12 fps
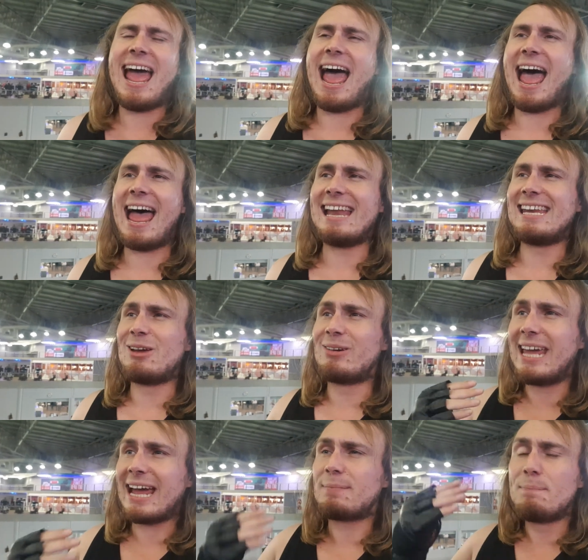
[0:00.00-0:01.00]
and you
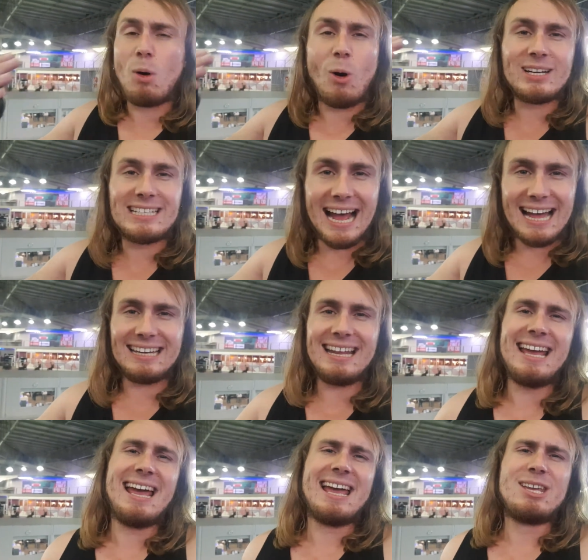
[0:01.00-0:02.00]
get more done,
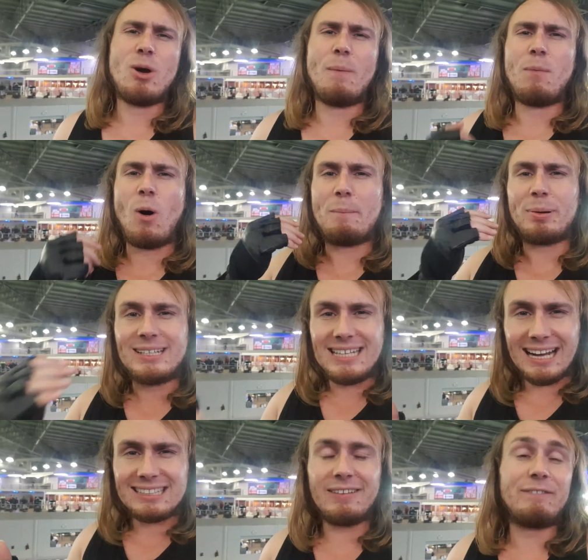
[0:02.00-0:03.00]
you're more
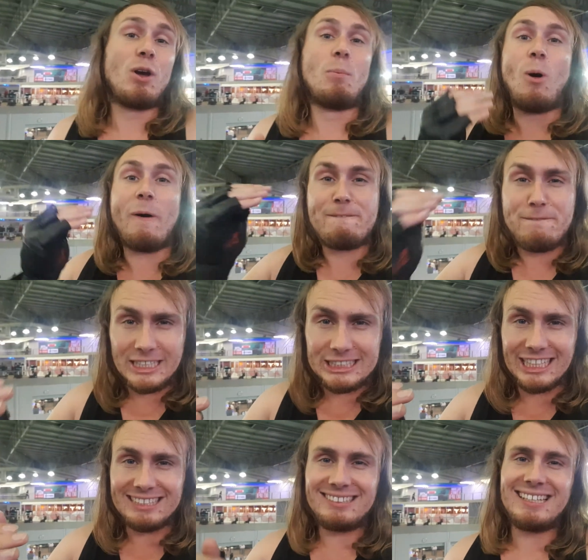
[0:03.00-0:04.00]
productive, you're more
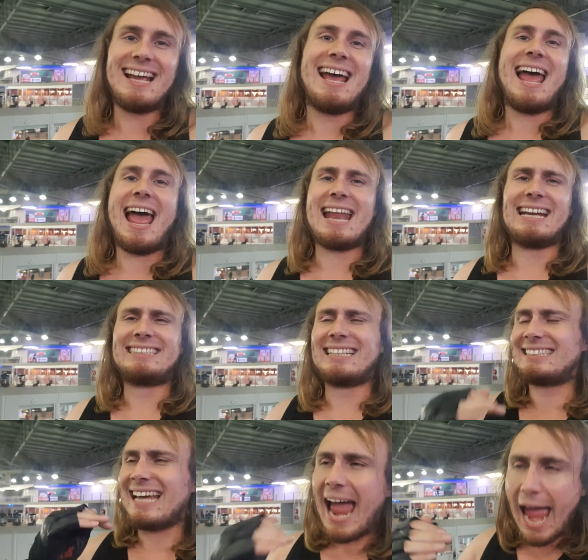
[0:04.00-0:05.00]
efficient, and it
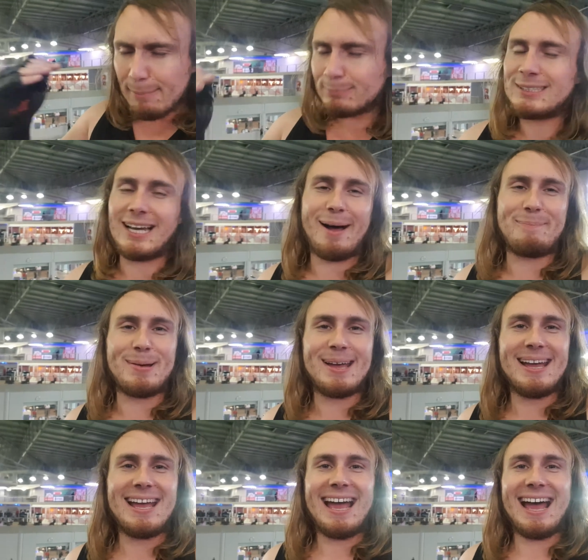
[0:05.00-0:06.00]
just amps up
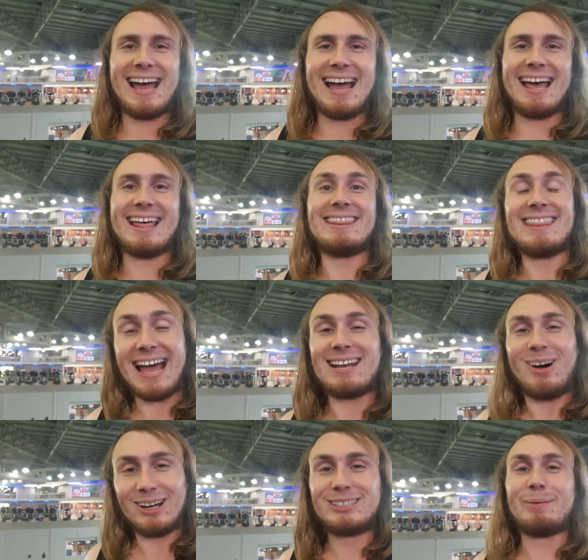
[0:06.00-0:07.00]
uh, that
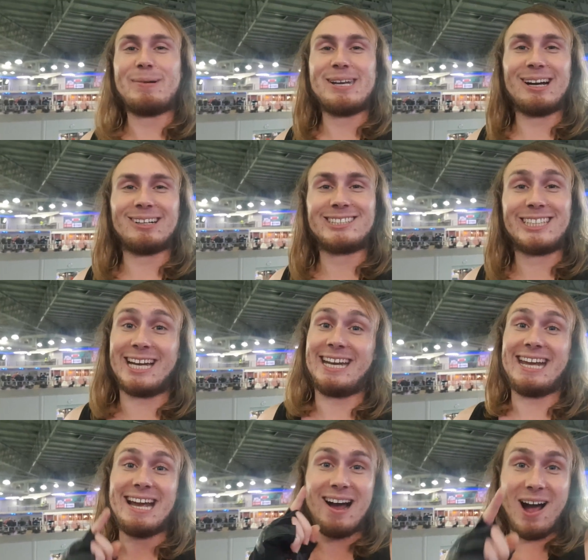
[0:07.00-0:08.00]
entrepreneurial
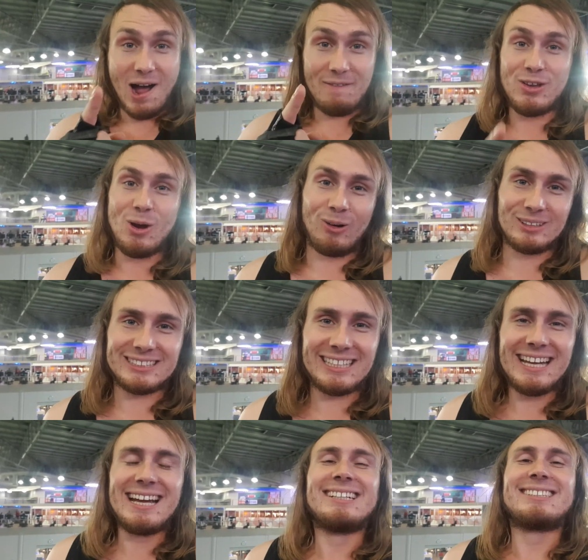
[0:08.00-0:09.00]
journey of yours.
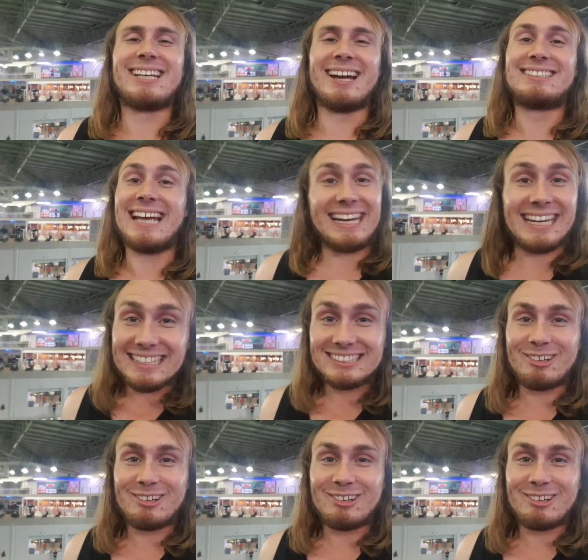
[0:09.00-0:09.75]
So take it into